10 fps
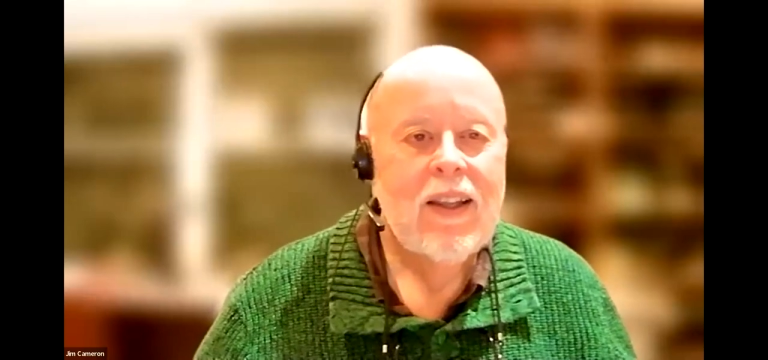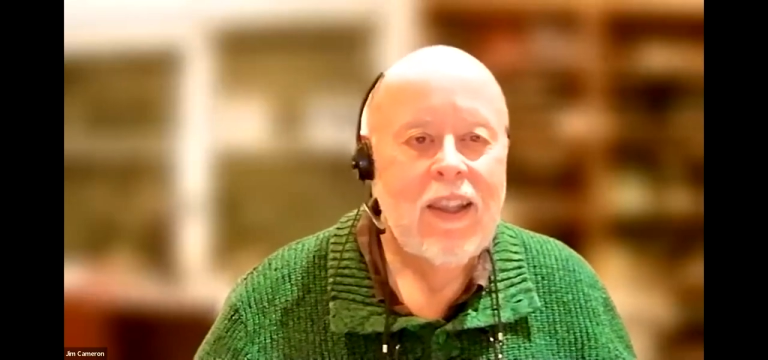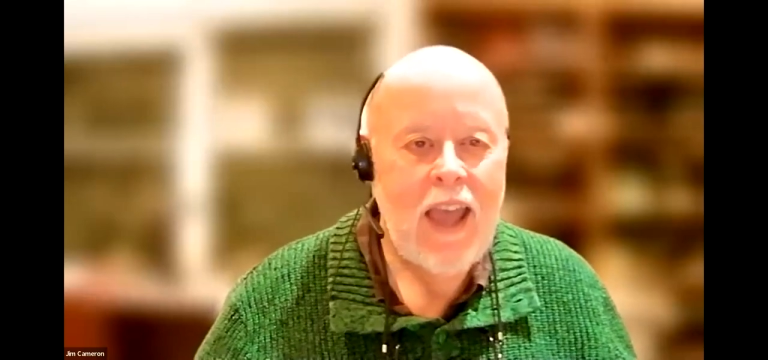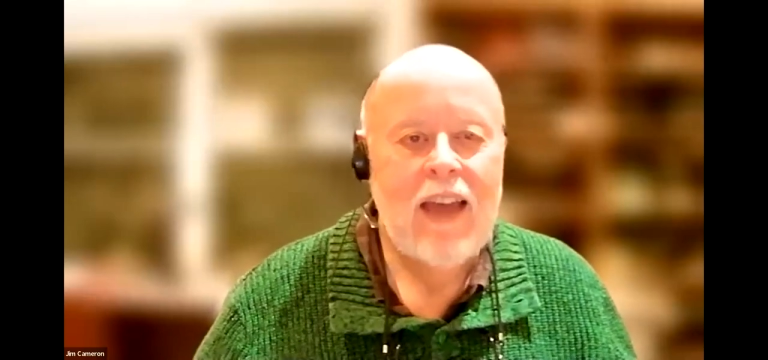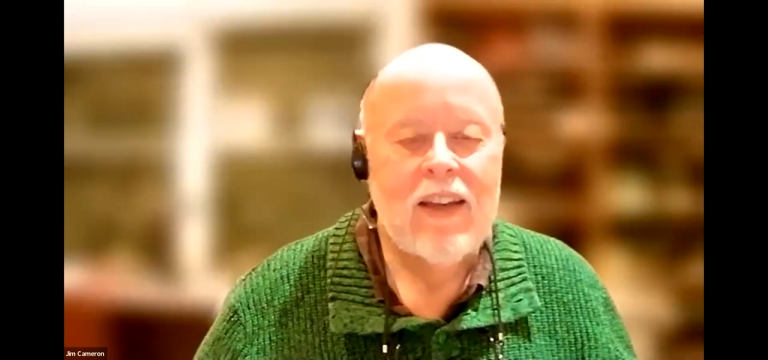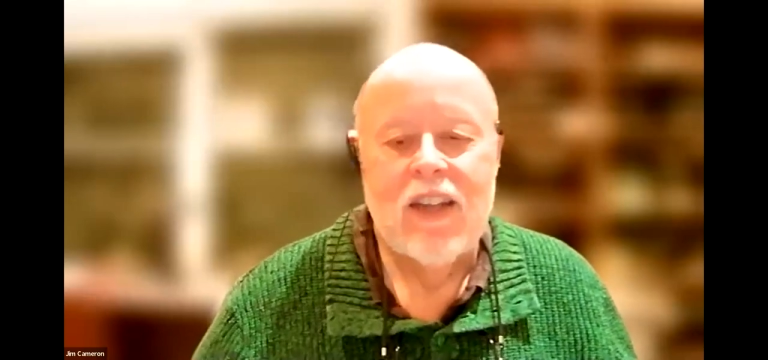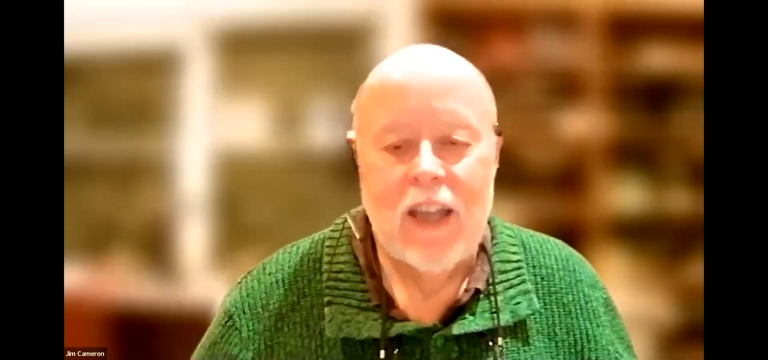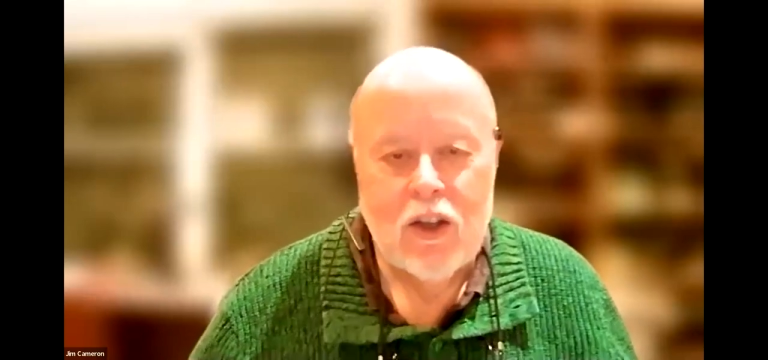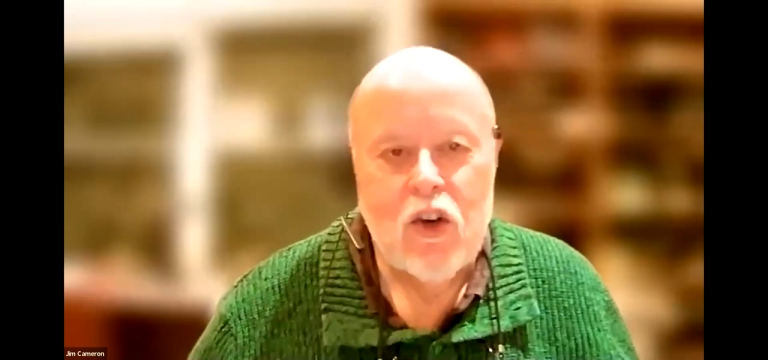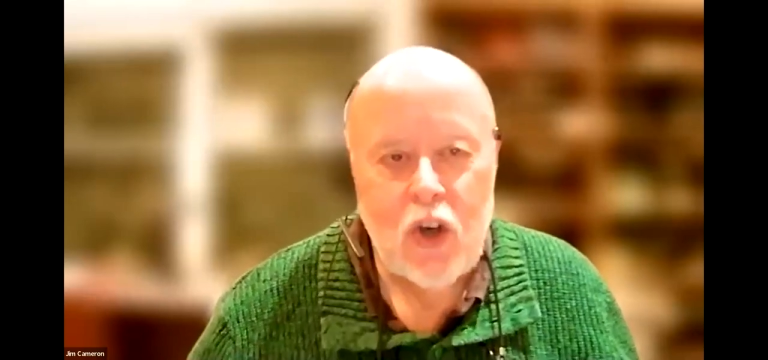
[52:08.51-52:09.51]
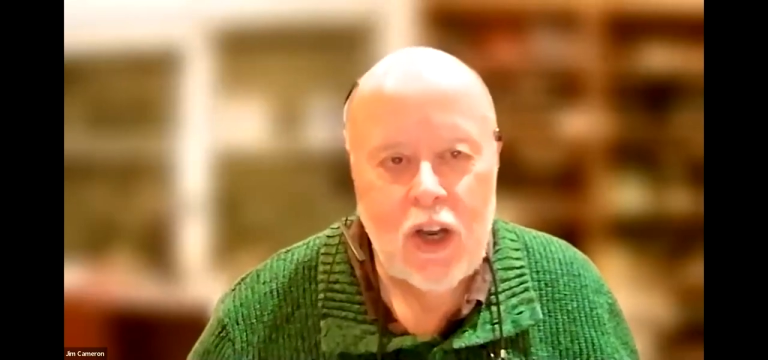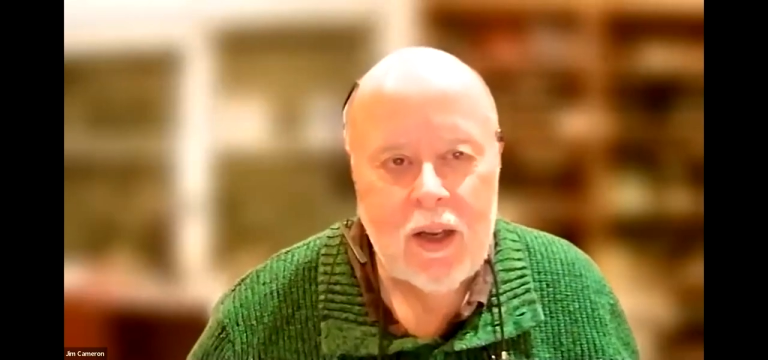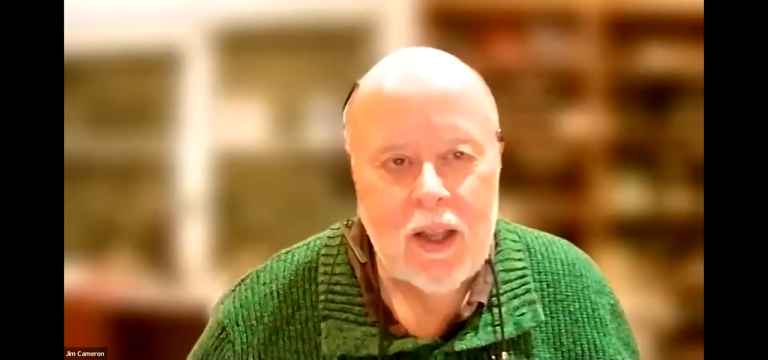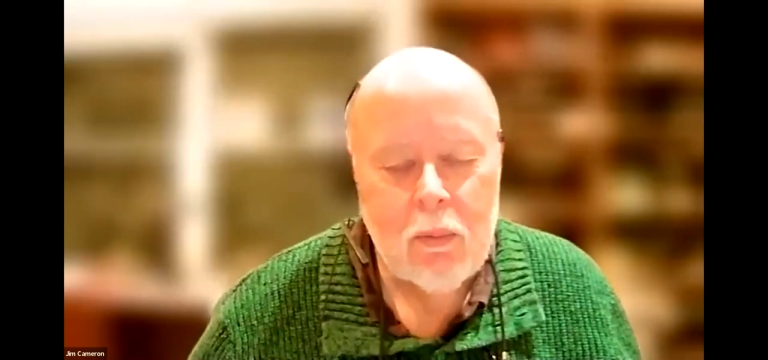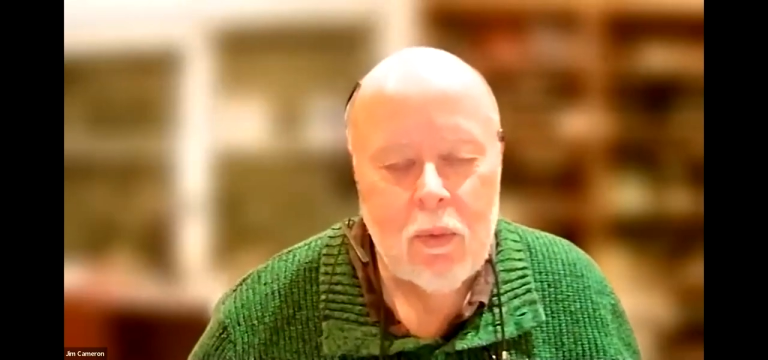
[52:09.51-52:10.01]
yes, it
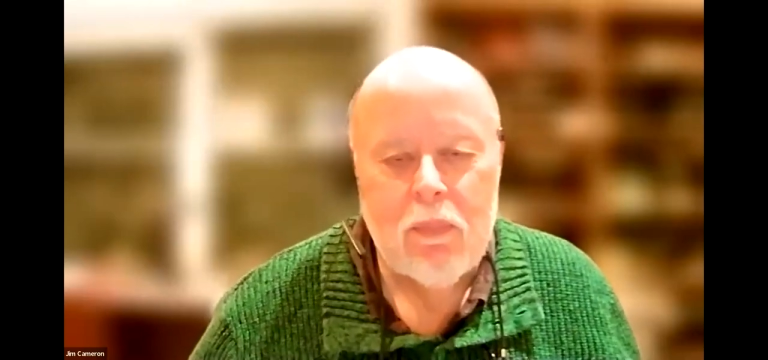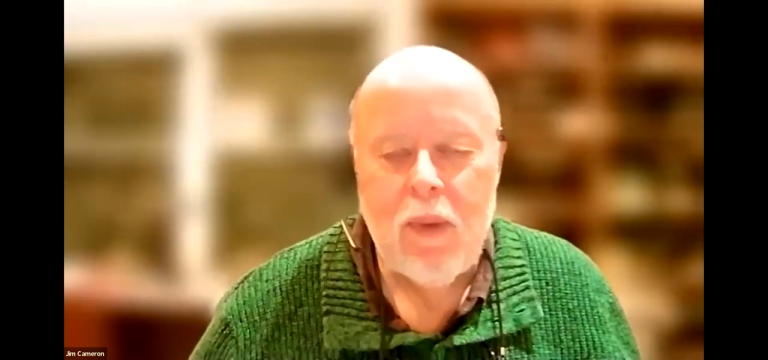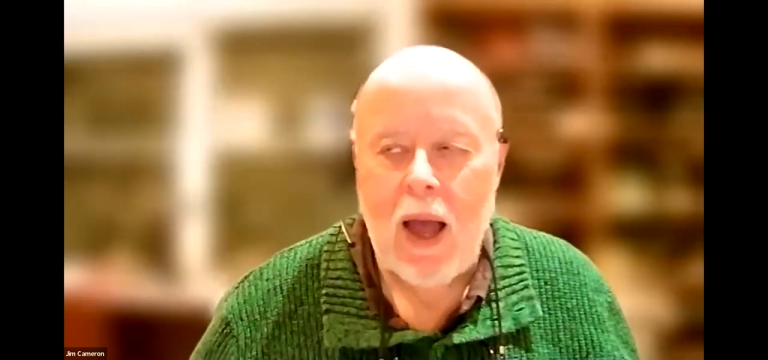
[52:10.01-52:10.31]
could. It would.